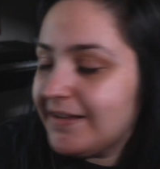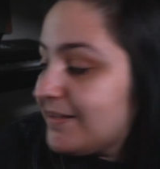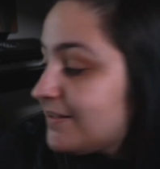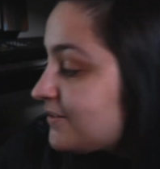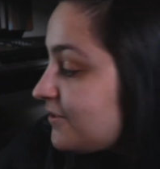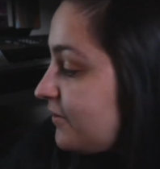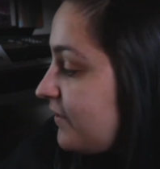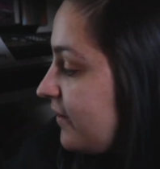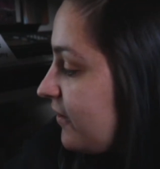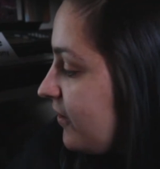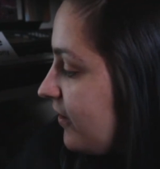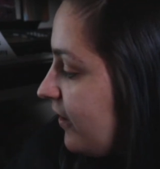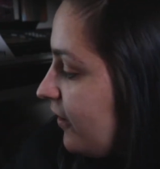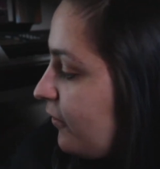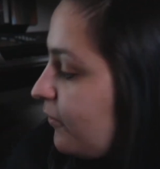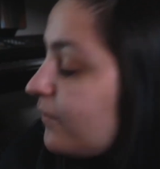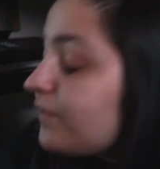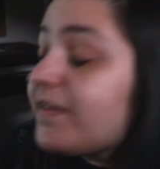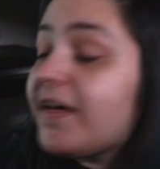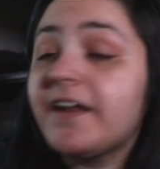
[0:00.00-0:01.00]
So there you
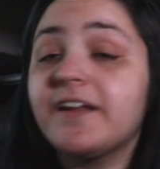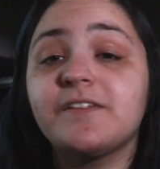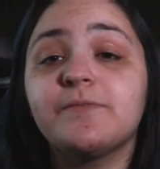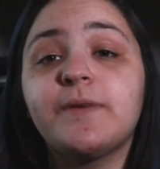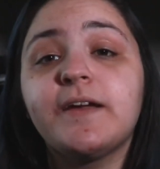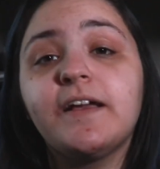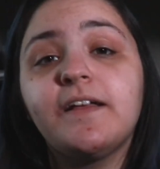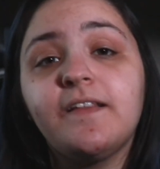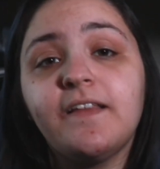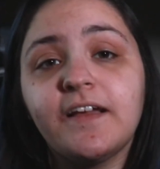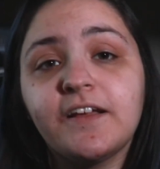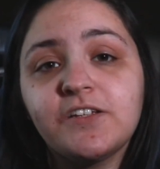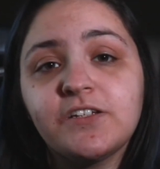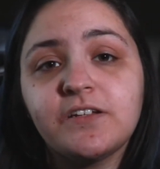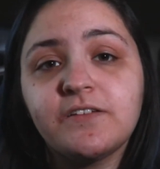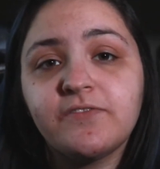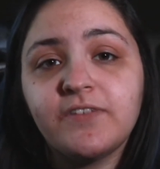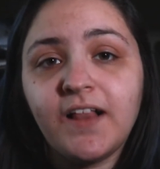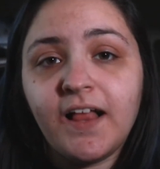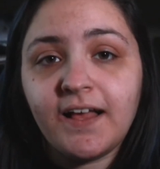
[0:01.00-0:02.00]
go. That is my
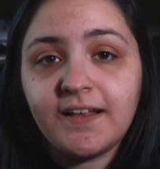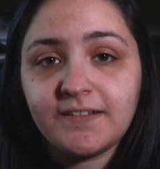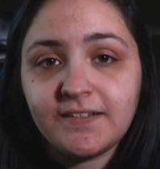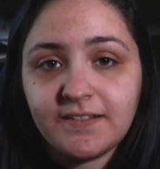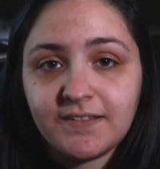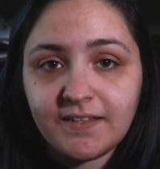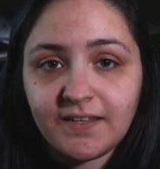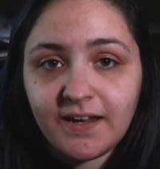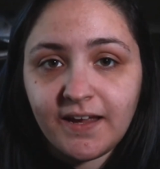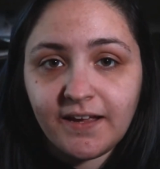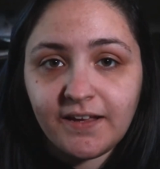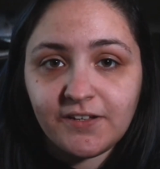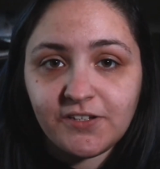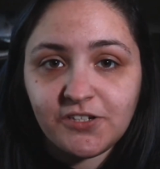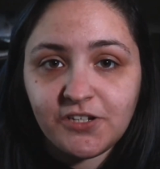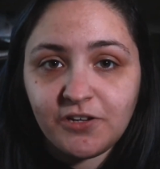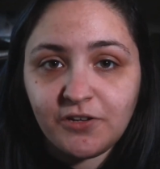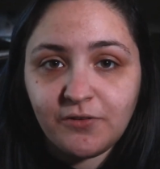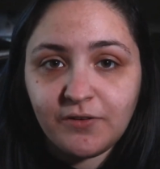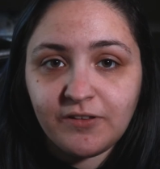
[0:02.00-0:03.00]
collection of glasses that I can
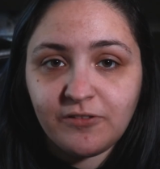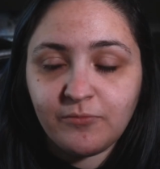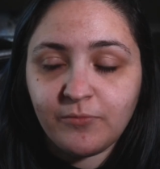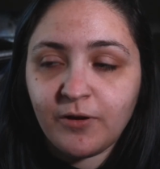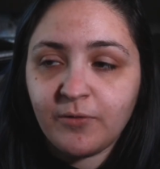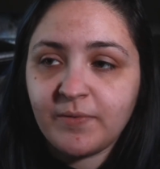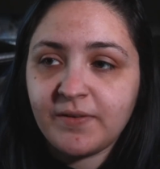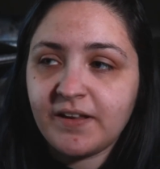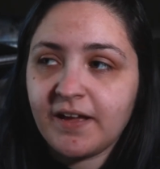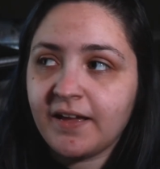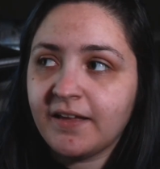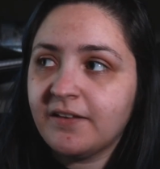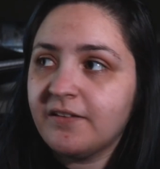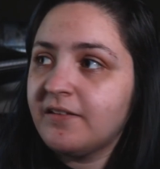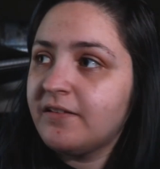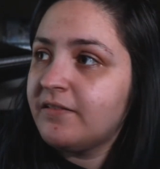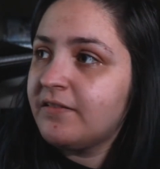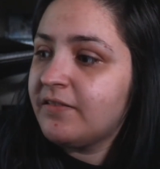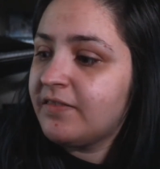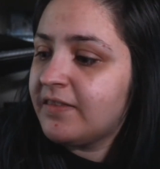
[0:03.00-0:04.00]
show you at the moment. I
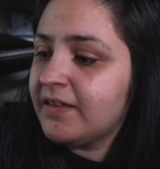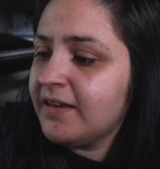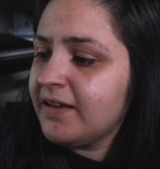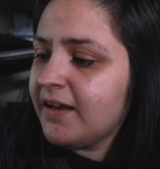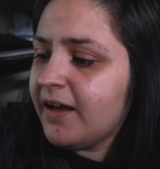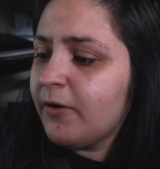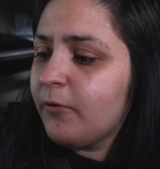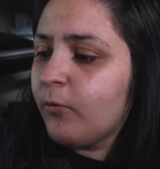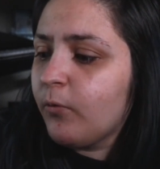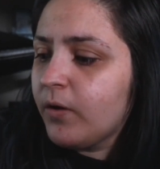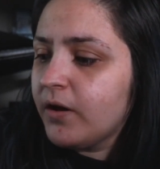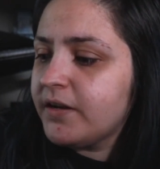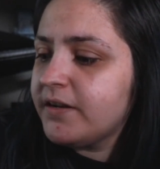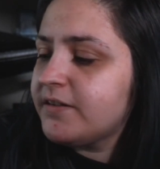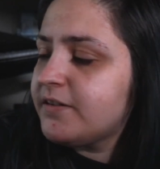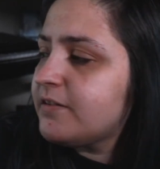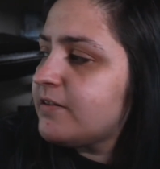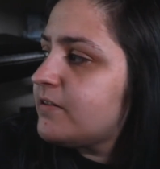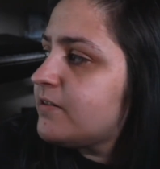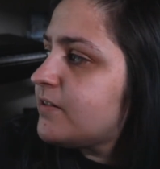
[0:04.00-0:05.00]
think I
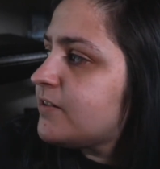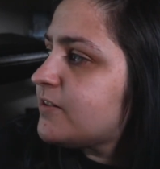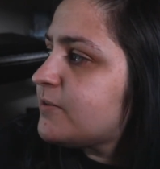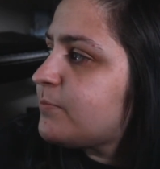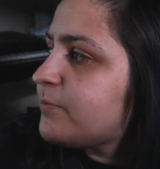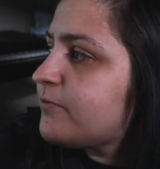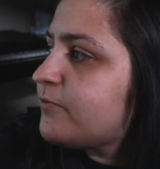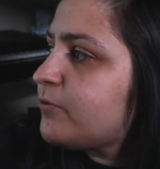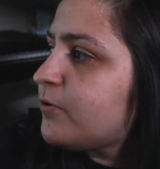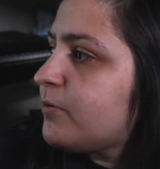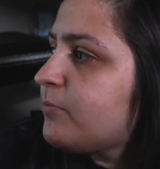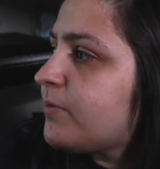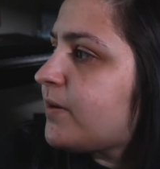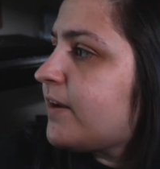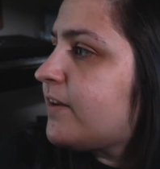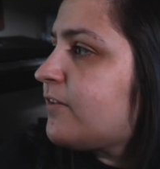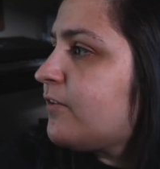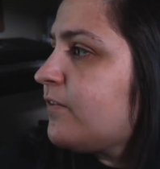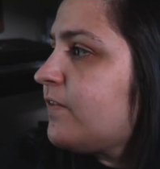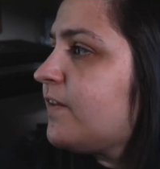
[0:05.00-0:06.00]
wanted to do this before, but
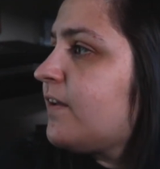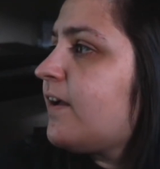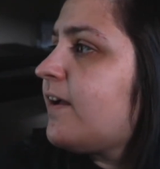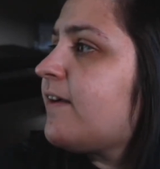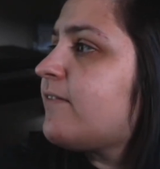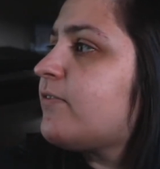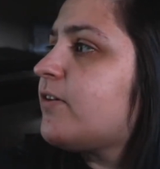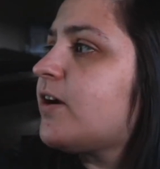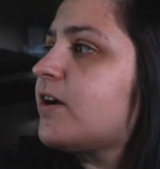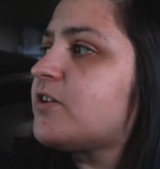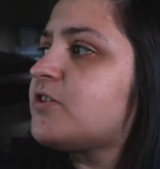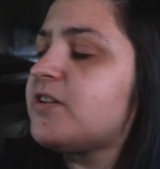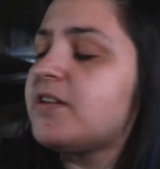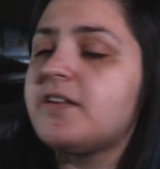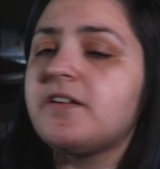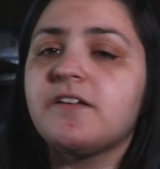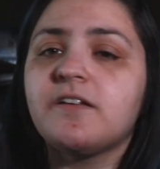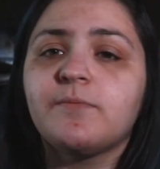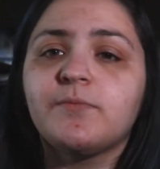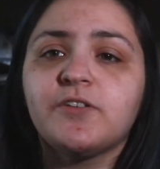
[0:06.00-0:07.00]
I don't think I ever actually
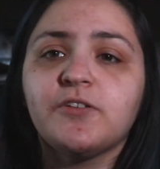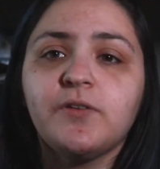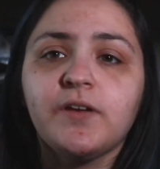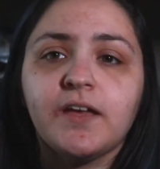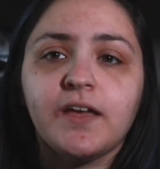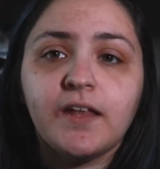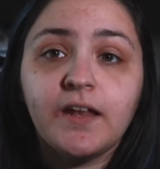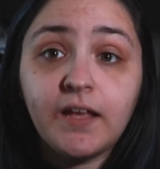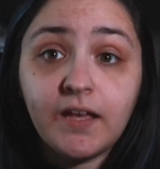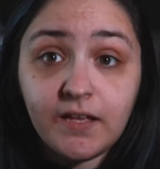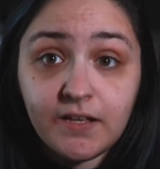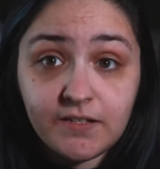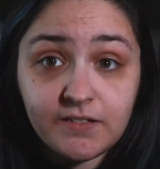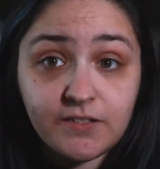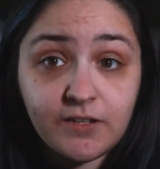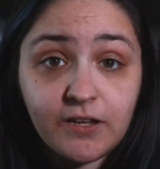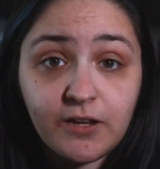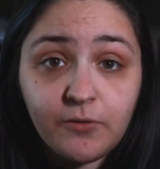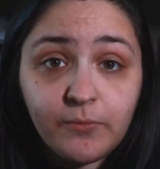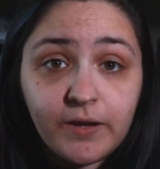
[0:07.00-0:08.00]
ended up doing it.
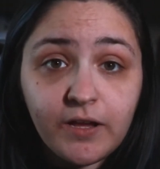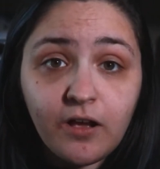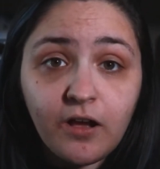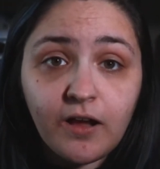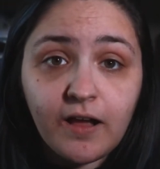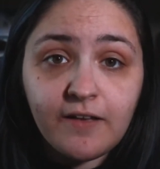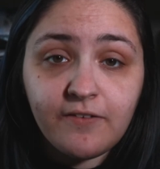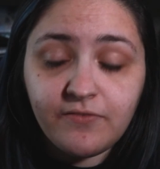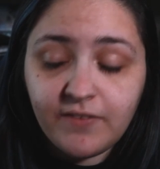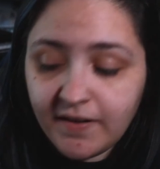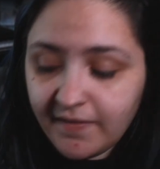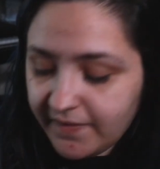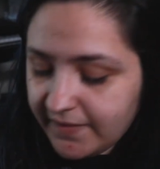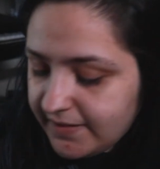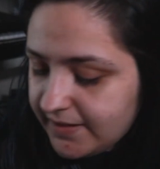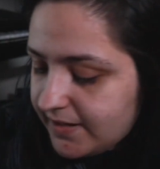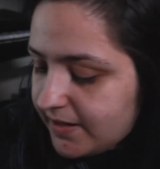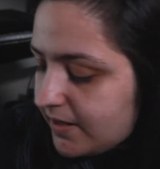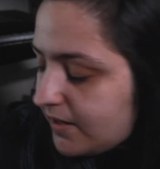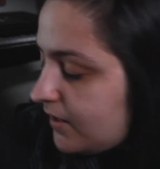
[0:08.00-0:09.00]
So here we are. I
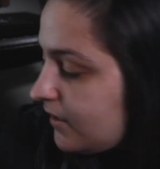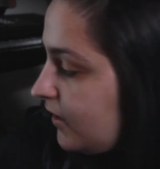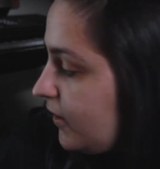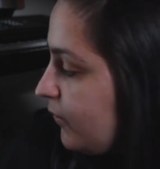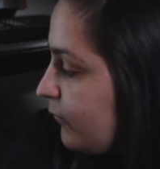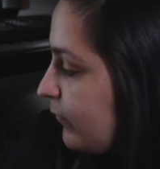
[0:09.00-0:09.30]
finally did it.